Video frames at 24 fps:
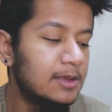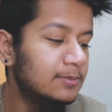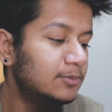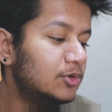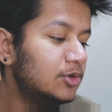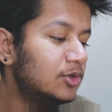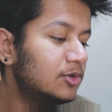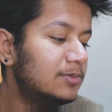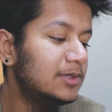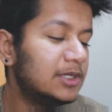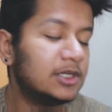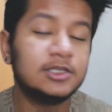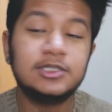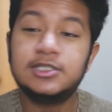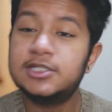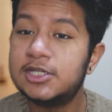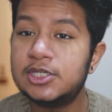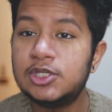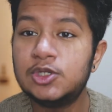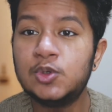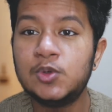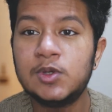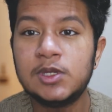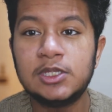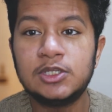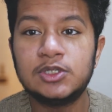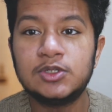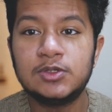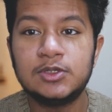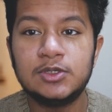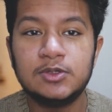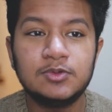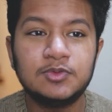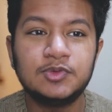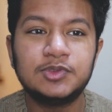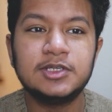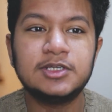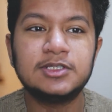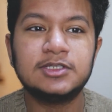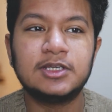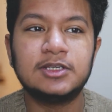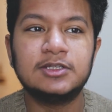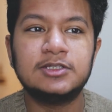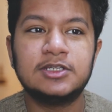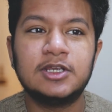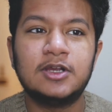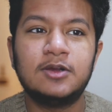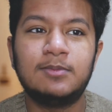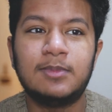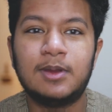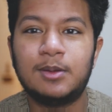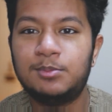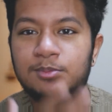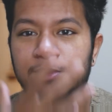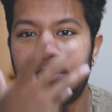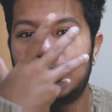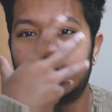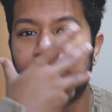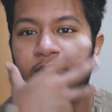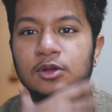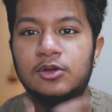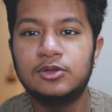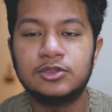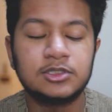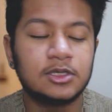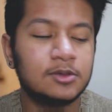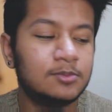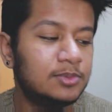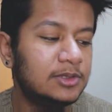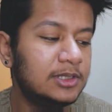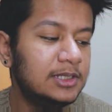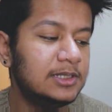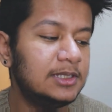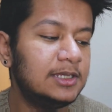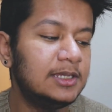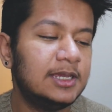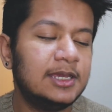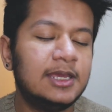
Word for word: I'm going to be continuing to use this until my beard goes completely